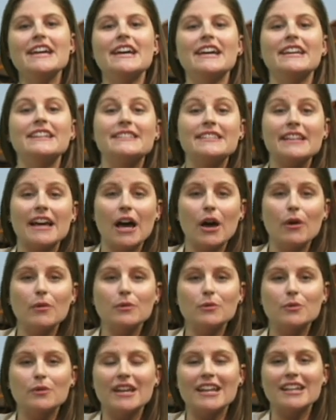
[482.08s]
And
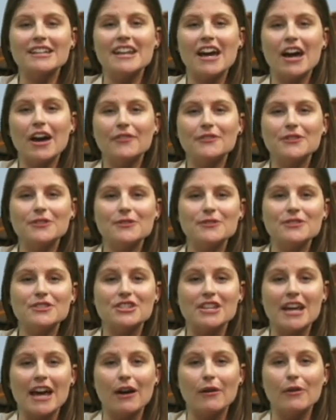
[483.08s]
Darwin will get an afternoon
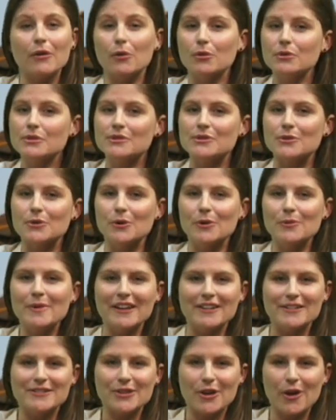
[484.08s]
shower or storm
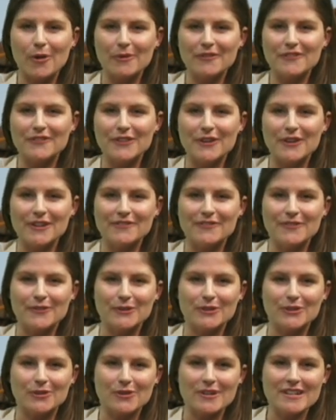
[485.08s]
and a top of 34
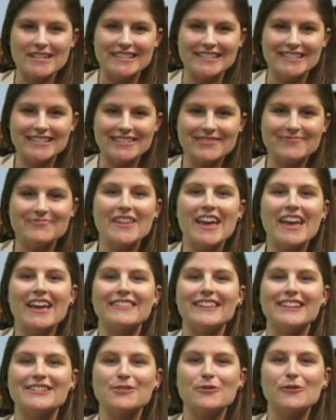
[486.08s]
degrees.
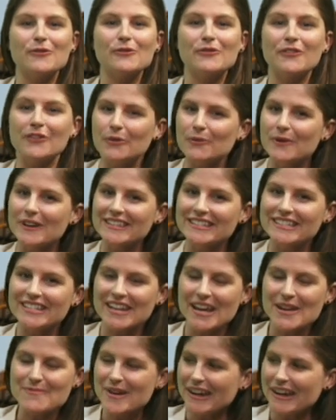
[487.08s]
That's all for the weather today.